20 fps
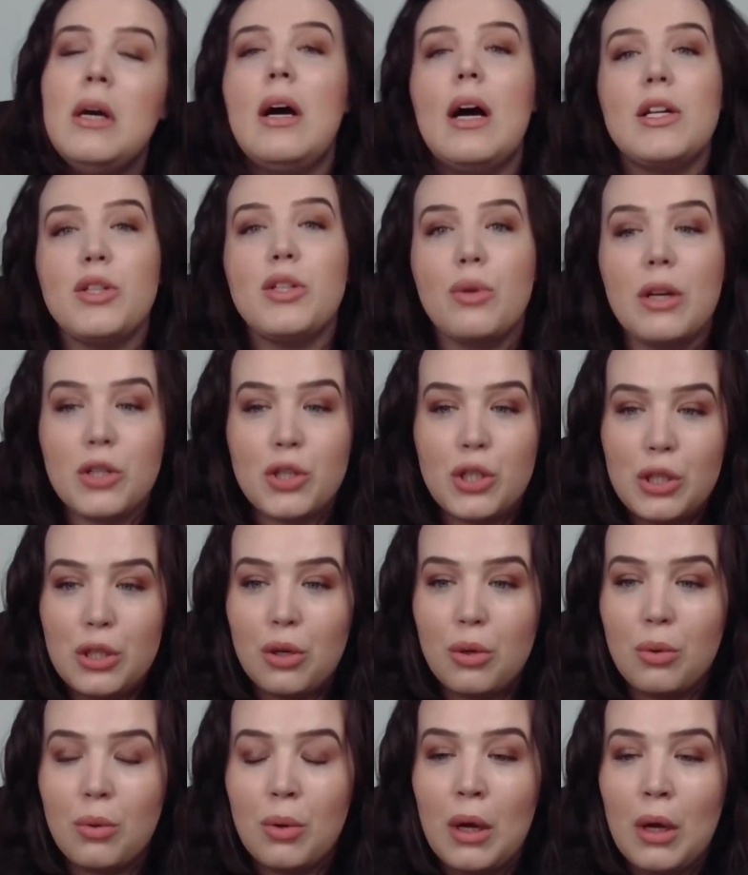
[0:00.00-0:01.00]
I don't actually
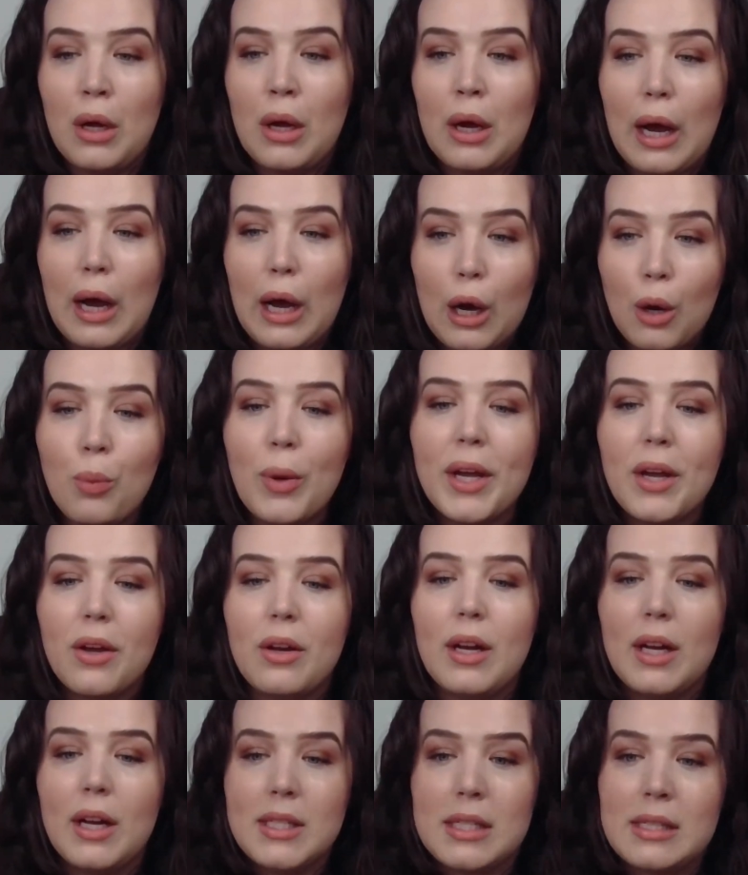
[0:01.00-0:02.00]
know how we're going
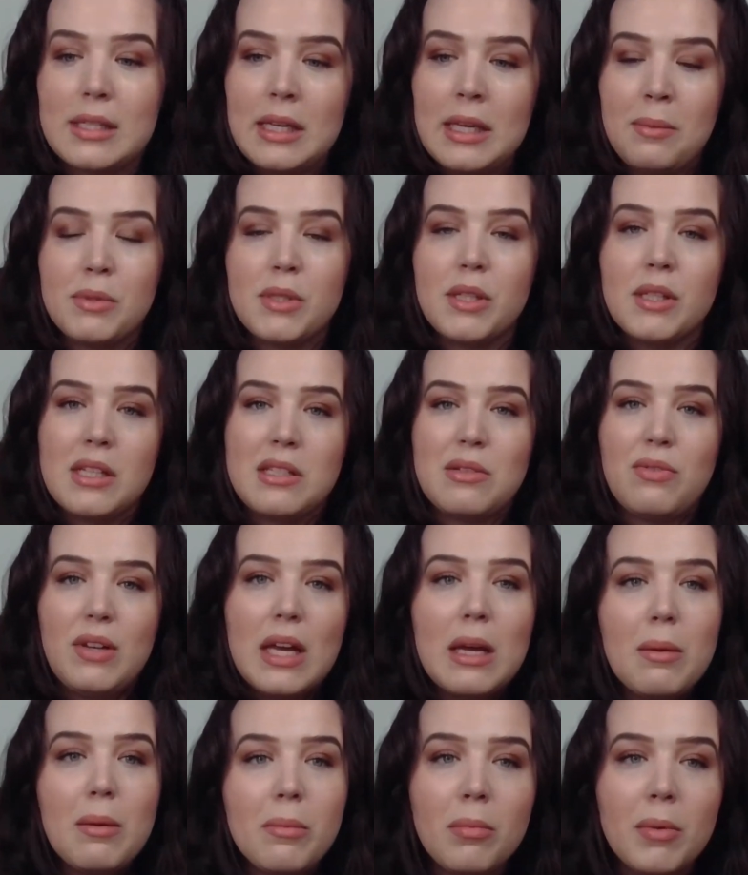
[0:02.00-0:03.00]
to, as a team, successfully
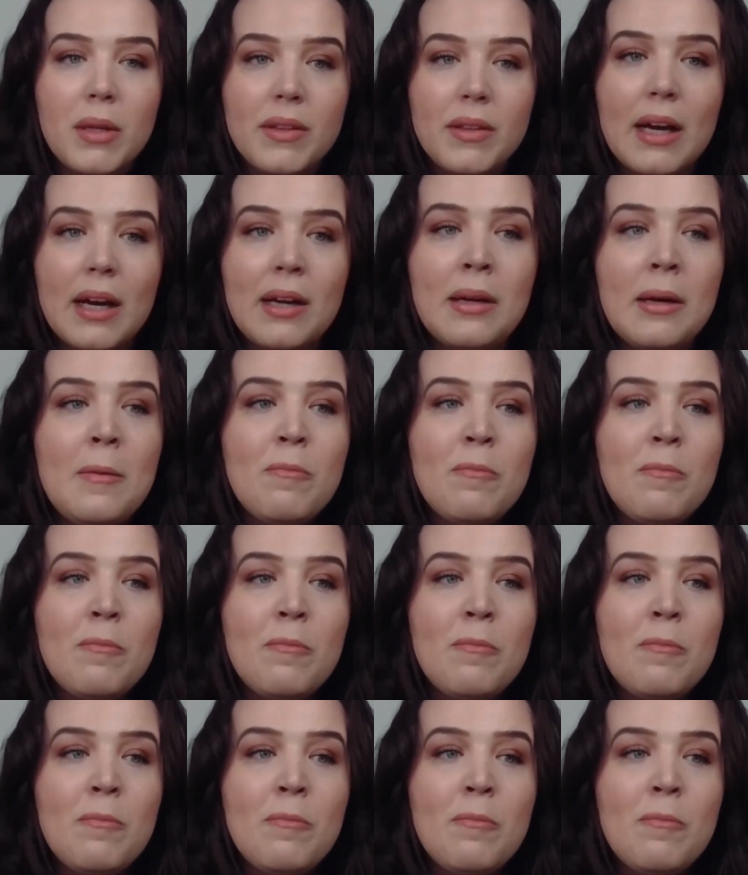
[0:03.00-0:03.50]
implement that.